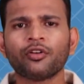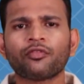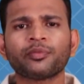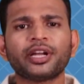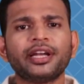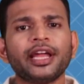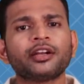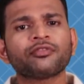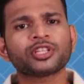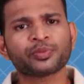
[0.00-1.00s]
from the date
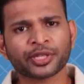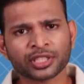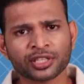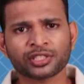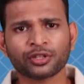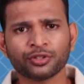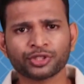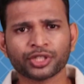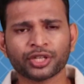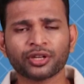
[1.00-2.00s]
of the special
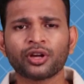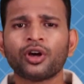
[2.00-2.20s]
resolution